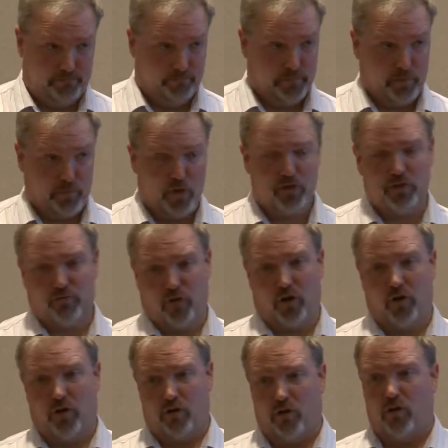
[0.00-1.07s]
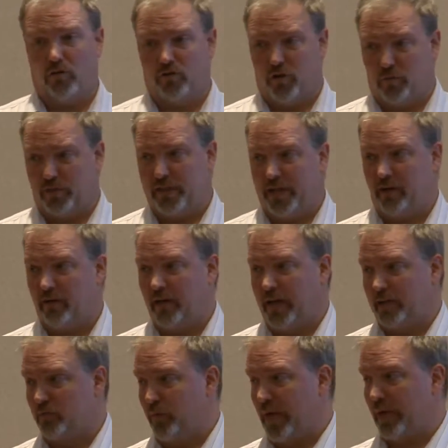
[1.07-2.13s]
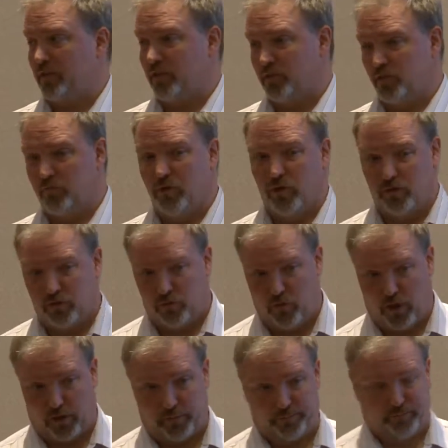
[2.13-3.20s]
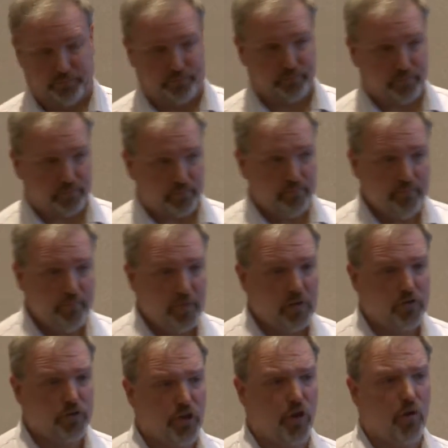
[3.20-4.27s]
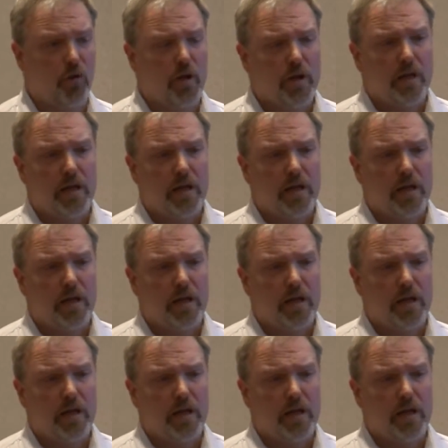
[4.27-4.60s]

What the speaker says: but most of our long-term retainer clients, we actually do most of the work. So